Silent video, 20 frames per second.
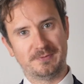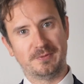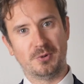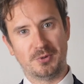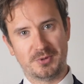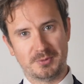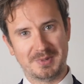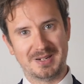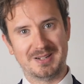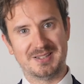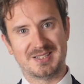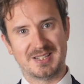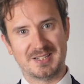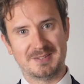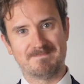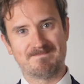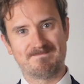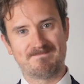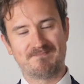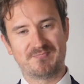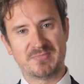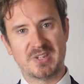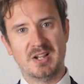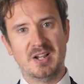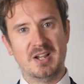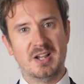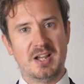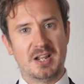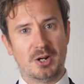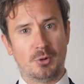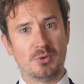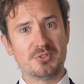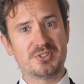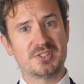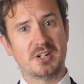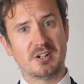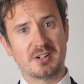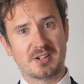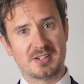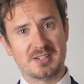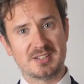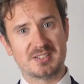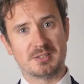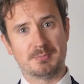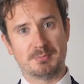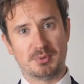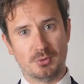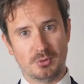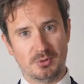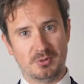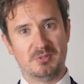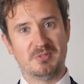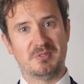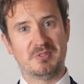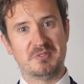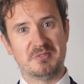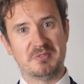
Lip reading: affordability. Now, on targeted support,